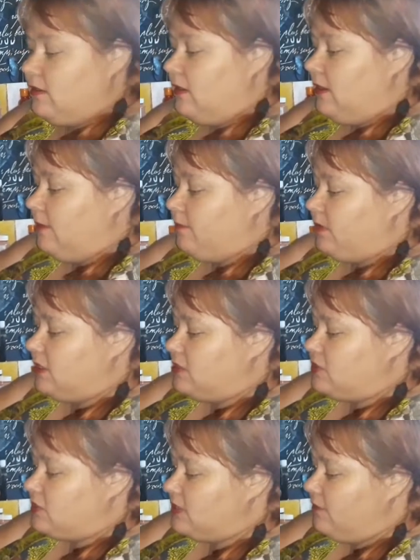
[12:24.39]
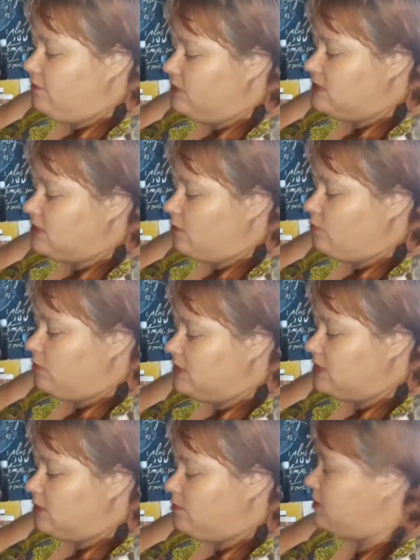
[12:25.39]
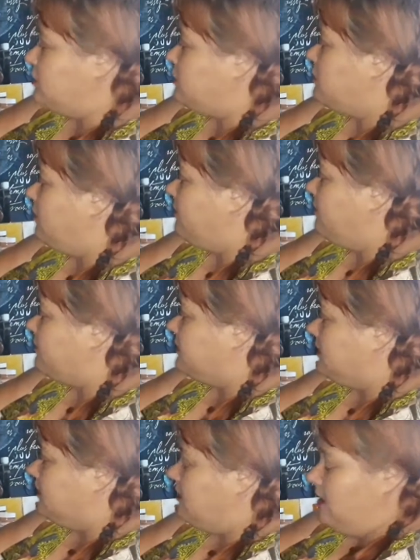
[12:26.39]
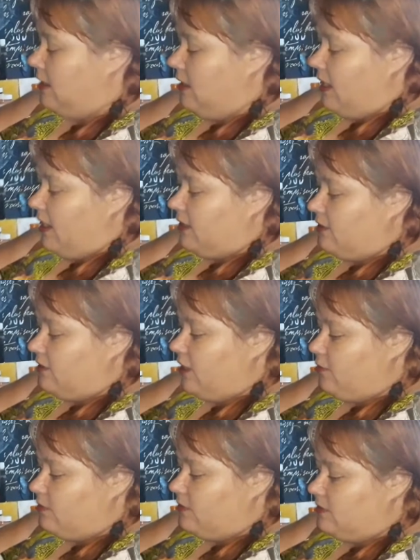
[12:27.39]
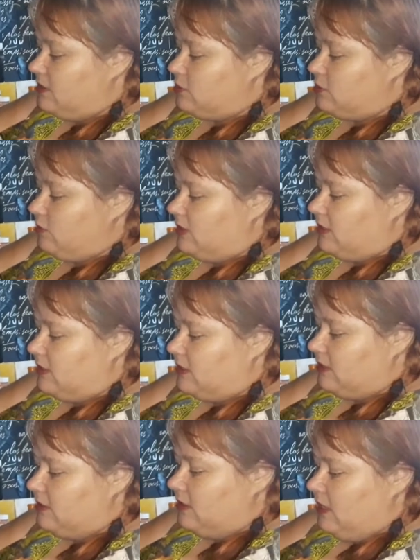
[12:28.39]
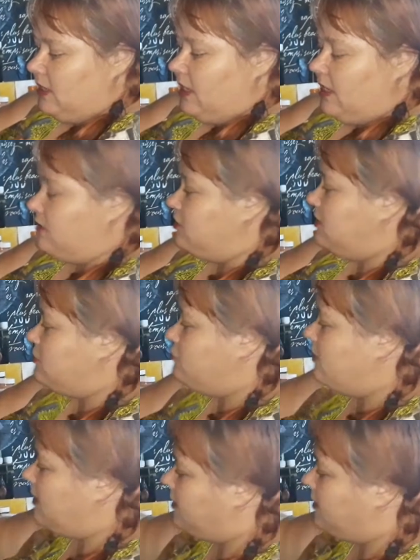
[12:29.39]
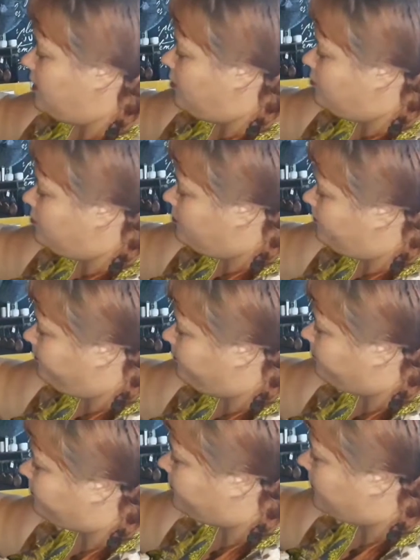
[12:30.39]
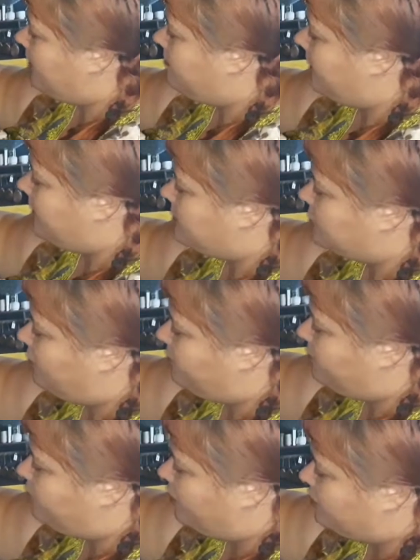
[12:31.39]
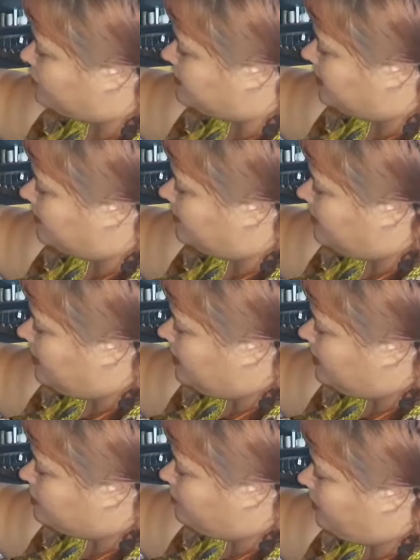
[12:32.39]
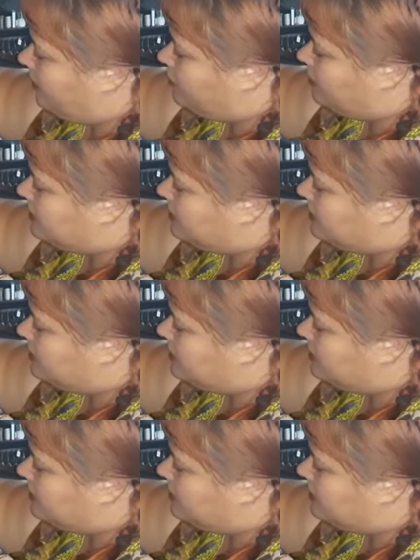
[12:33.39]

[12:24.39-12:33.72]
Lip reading: Because so say for instance I want something softer, I can go with this one here and just really go and make a soft rose here. So what I do is I